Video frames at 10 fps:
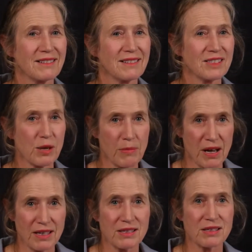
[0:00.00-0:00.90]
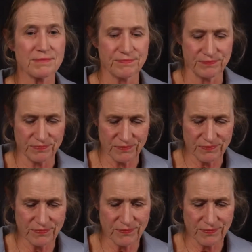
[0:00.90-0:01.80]
It's our minds.
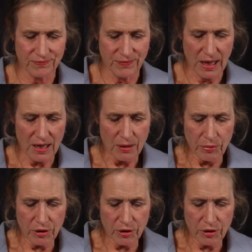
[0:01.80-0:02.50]
But